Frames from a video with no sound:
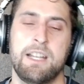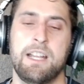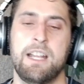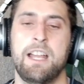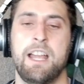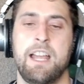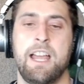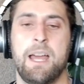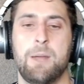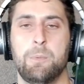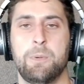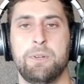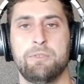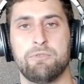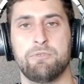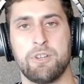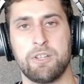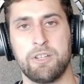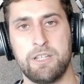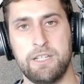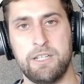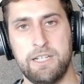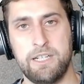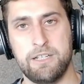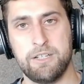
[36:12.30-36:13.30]
And we
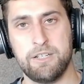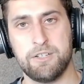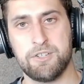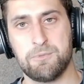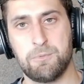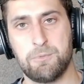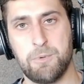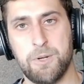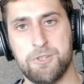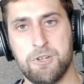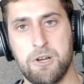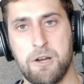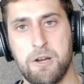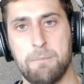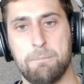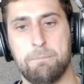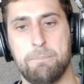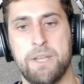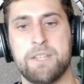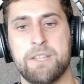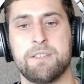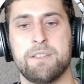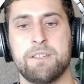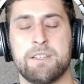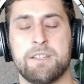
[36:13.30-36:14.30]
really need to switch our
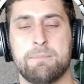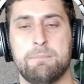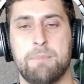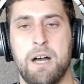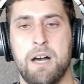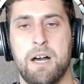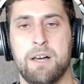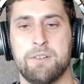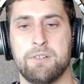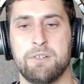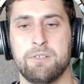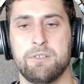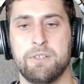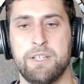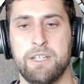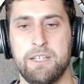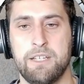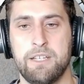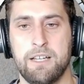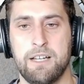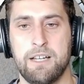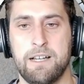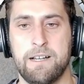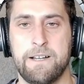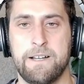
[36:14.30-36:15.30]
business model
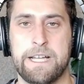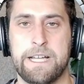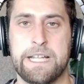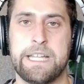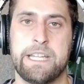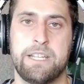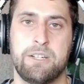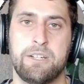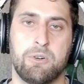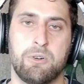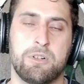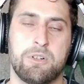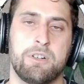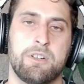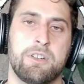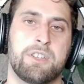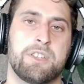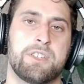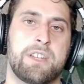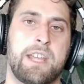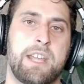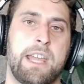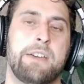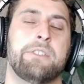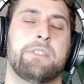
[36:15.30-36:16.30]
in order to
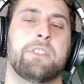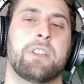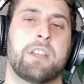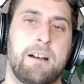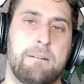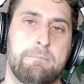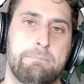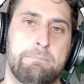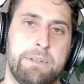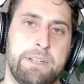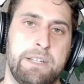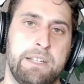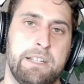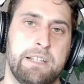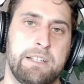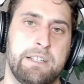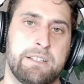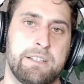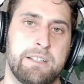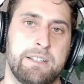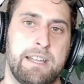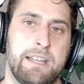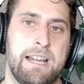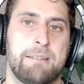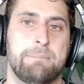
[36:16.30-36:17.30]
scale the company
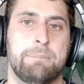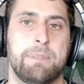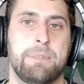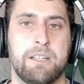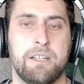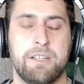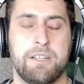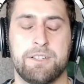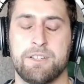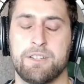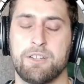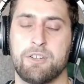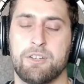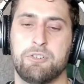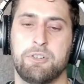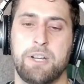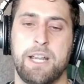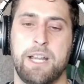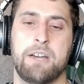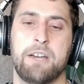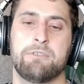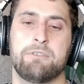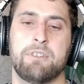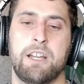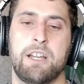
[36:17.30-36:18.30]
into that, because the
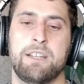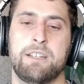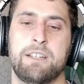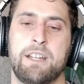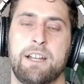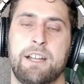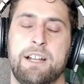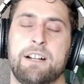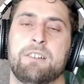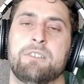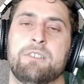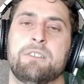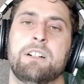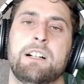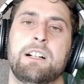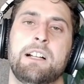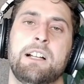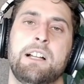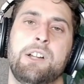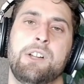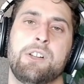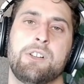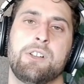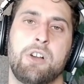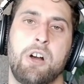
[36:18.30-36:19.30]
Crown right now
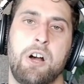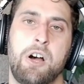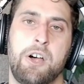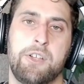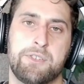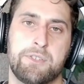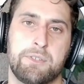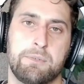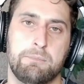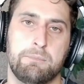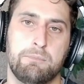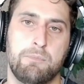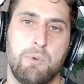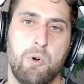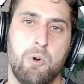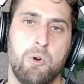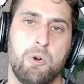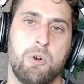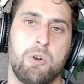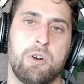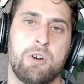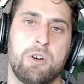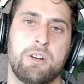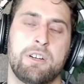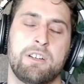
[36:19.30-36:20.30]
costs
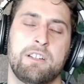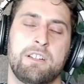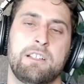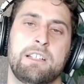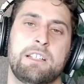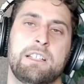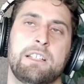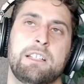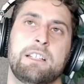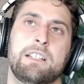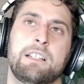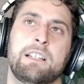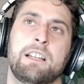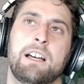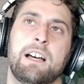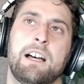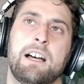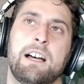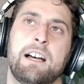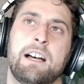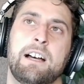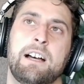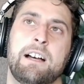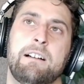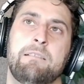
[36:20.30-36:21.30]
more
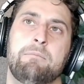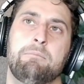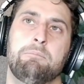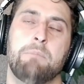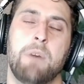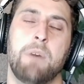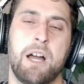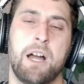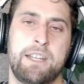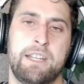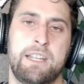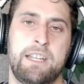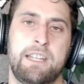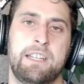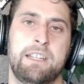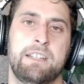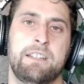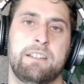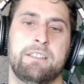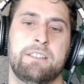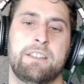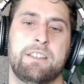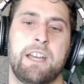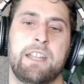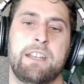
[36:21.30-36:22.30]
money
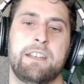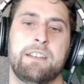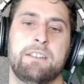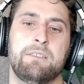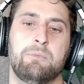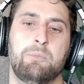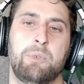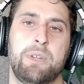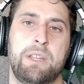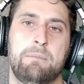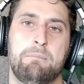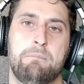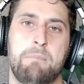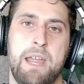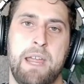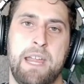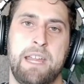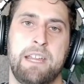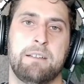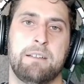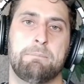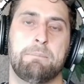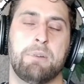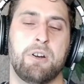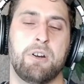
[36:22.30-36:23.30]
than we
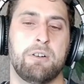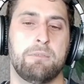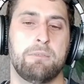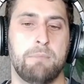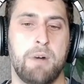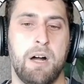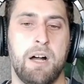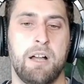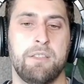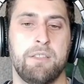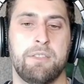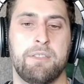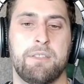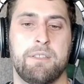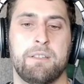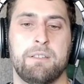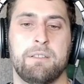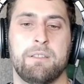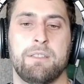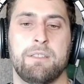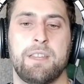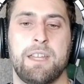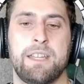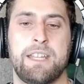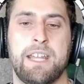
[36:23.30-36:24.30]
make per month
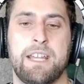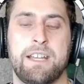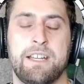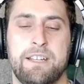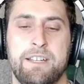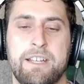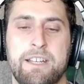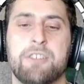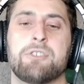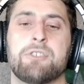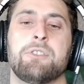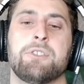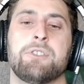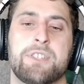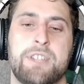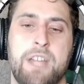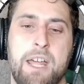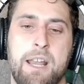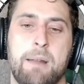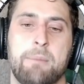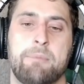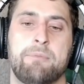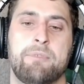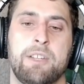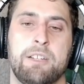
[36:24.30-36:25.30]
than that initial
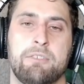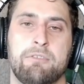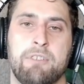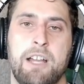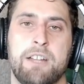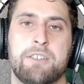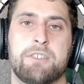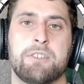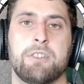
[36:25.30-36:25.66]
setup fee, right?